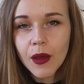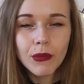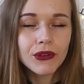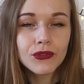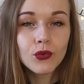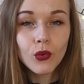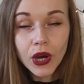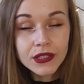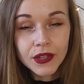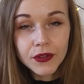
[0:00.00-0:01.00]
But if you
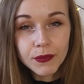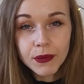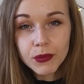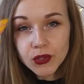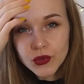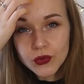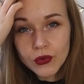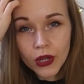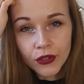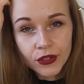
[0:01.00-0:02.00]
want other people
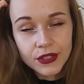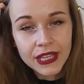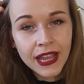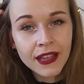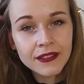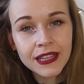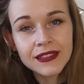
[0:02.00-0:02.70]
to understand,